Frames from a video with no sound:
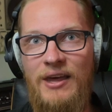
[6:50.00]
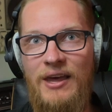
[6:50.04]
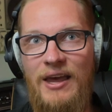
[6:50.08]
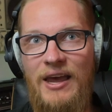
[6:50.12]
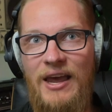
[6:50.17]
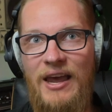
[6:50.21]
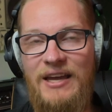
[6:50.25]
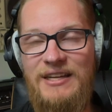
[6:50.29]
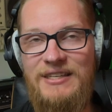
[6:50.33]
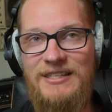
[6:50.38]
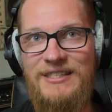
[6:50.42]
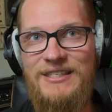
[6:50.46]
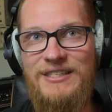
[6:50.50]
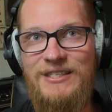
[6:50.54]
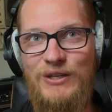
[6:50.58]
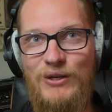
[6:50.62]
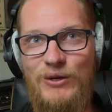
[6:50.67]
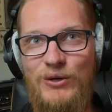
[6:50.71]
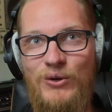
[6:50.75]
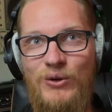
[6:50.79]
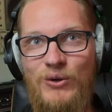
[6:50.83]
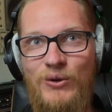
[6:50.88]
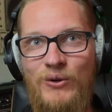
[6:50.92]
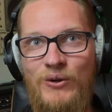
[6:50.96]
it
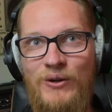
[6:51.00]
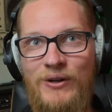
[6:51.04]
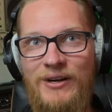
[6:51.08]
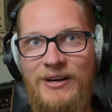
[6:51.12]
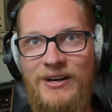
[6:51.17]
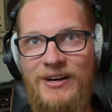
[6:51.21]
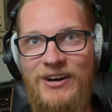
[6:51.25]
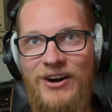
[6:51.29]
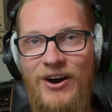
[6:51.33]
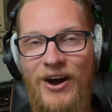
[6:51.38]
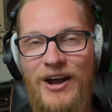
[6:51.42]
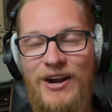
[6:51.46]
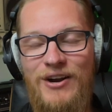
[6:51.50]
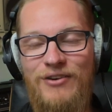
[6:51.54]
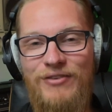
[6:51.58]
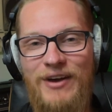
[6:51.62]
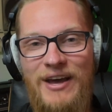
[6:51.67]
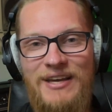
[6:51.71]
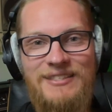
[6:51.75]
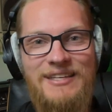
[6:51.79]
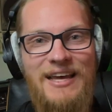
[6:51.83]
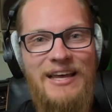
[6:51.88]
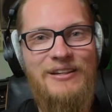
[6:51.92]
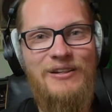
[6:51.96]
still kind of
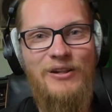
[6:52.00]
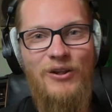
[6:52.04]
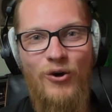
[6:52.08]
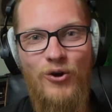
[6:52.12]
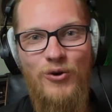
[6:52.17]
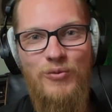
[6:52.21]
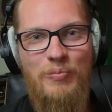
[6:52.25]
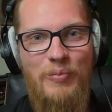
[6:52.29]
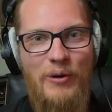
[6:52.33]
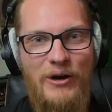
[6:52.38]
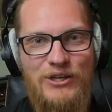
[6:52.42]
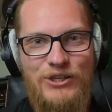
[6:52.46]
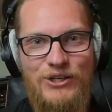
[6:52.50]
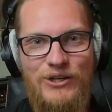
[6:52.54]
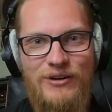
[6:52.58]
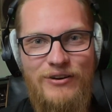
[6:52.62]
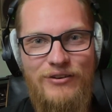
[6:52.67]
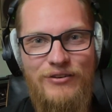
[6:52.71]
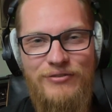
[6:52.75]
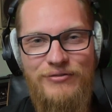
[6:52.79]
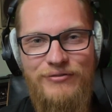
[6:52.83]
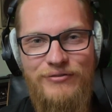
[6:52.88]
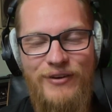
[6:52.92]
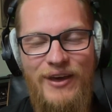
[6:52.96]
has that low budget
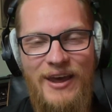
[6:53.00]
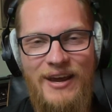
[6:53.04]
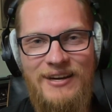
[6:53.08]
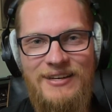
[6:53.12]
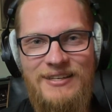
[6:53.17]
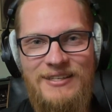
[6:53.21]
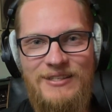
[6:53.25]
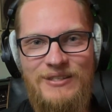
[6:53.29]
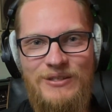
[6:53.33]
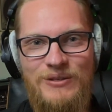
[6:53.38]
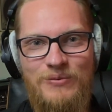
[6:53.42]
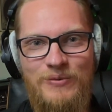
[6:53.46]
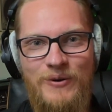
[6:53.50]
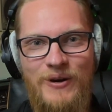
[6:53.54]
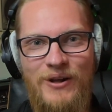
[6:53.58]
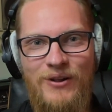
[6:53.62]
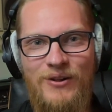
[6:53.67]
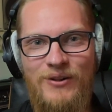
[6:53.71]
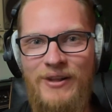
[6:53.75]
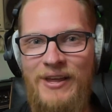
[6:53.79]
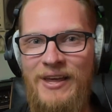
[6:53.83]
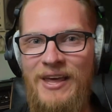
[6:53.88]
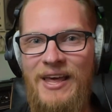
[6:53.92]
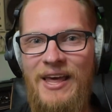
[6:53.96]
effect as
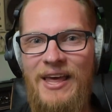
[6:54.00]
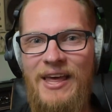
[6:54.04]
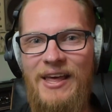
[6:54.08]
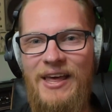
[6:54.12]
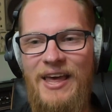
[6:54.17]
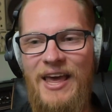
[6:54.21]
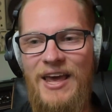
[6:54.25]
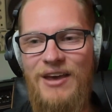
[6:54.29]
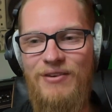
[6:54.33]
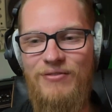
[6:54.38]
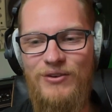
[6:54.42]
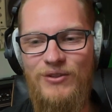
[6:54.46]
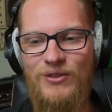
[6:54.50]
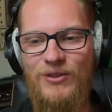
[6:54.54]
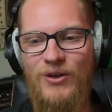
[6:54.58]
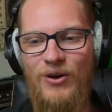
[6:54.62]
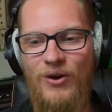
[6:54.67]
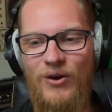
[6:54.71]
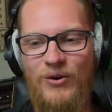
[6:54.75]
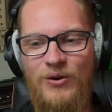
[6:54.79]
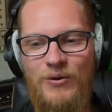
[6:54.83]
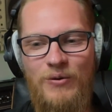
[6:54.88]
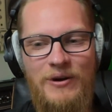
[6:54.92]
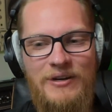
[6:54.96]
well, even
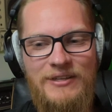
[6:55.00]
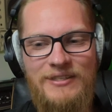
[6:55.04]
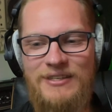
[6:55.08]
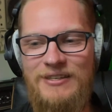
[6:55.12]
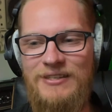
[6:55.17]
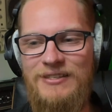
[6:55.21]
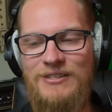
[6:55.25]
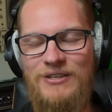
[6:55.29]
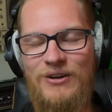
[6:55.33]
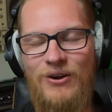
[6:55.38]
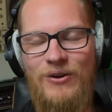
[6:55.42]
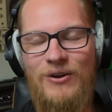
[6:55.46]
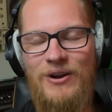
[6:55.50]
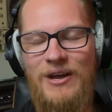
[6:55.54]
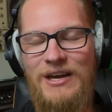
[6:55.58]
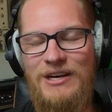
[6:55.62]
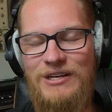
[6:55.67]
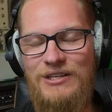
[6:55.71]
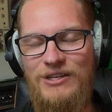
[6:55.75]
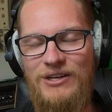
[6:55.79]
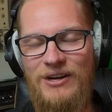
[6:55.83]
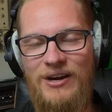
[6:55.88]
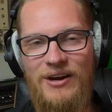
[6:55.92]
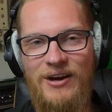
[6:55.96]
though Queens of the Stone
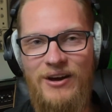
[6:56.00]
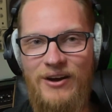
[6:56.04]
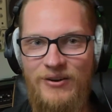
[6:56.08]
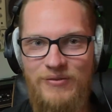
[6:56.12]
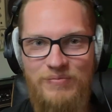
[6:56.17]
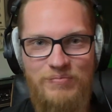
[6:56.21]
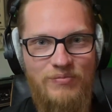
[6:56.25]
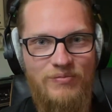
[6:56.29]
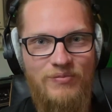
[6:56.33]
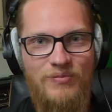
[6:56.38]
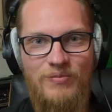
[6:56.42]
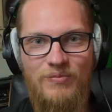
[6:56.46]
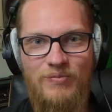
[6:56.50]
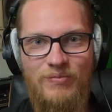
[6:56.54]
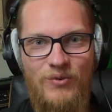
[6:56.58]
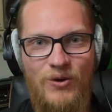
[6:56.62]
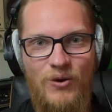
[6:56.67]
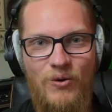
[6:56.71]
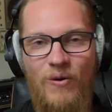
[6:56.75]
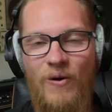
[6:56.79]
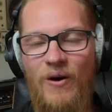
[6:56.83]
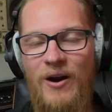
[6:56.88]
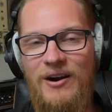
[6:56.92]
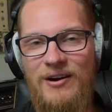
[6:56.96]
Age are
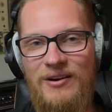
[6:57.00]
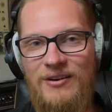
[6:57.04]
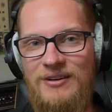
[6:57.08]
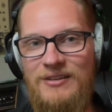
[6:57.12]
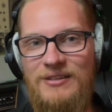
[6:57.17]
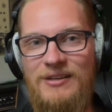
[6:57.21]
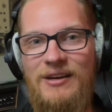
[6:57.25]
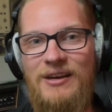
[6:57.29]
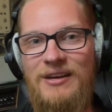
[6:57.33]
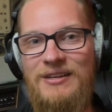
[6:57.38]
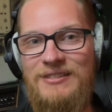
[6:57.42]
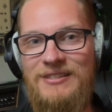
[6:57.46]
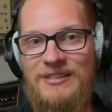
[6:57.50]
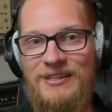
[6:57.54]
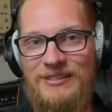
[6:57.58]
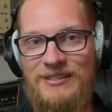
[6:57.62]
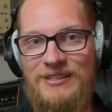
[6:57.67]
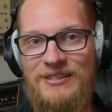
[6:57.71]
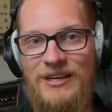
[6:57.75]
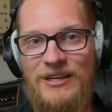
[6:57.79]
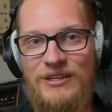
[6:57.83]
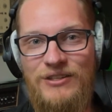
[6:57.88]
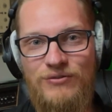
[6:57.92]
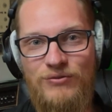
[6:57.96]
quite a
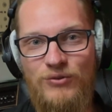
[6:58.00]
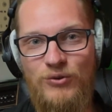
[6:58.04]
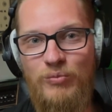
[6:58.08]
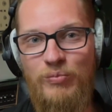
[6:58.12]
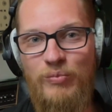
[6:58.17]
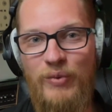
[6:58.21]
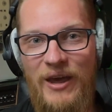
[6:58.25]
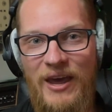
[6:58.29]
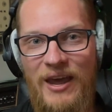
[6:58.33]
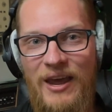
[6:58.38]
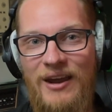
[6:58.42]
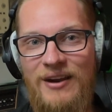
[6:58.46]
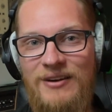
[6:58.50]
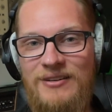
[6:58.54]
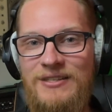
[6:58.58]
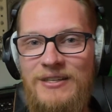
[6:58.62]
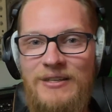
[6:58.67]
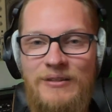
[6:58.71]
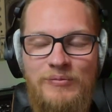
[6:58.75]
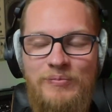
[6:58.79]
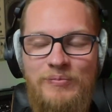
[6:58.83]
successful band.